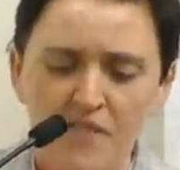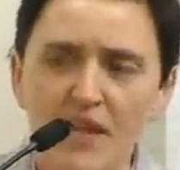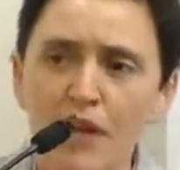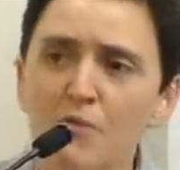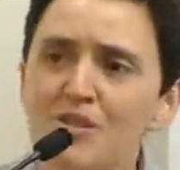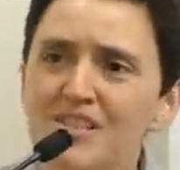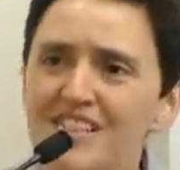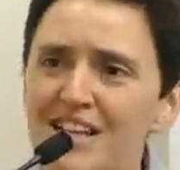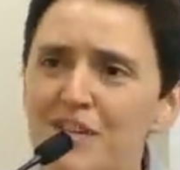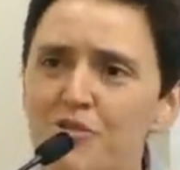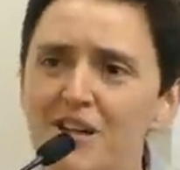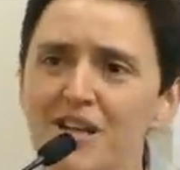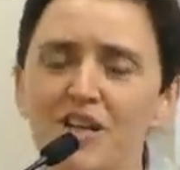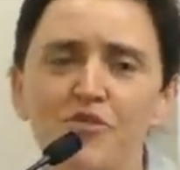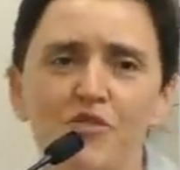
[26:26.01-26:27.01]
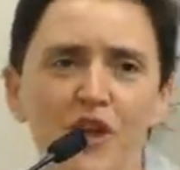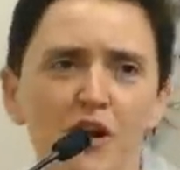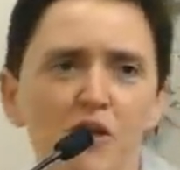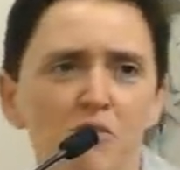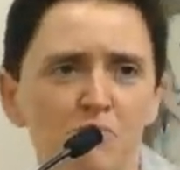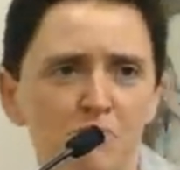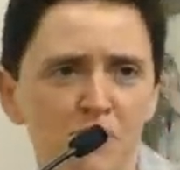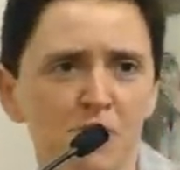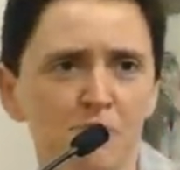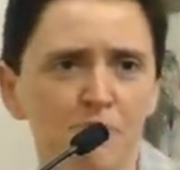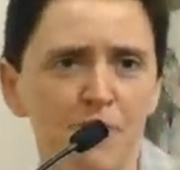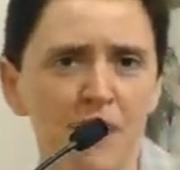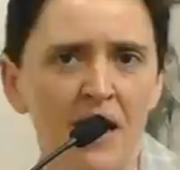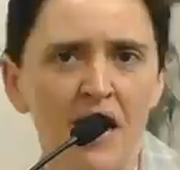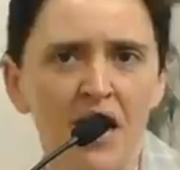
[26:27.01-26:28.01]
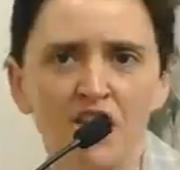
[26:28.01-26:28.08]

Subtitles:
They were secretly filmed